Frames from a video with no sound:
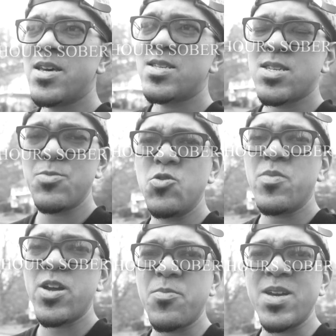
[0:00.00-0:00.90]
As some of you
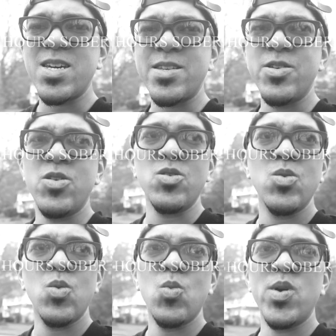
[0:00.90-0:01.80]
may or may not know,
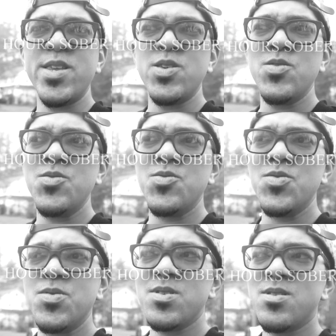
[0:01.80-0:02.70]
when you
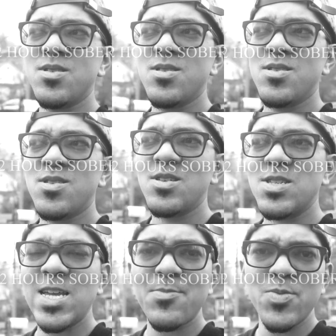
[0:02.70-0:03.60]

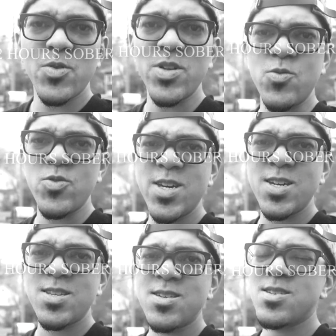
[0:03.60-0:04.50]
stop smoking
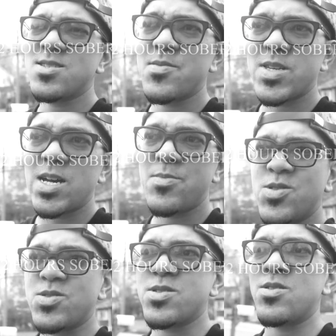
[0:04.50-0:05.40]
weed, sometimes
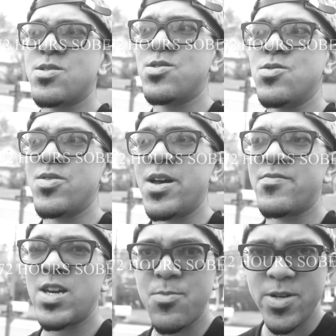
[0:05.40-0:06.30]
you'll start to have
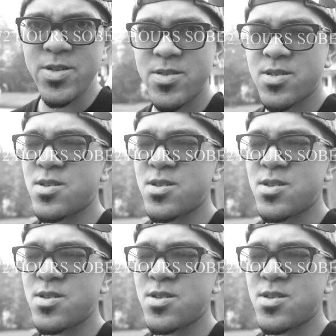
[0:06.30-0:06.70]
nightmares.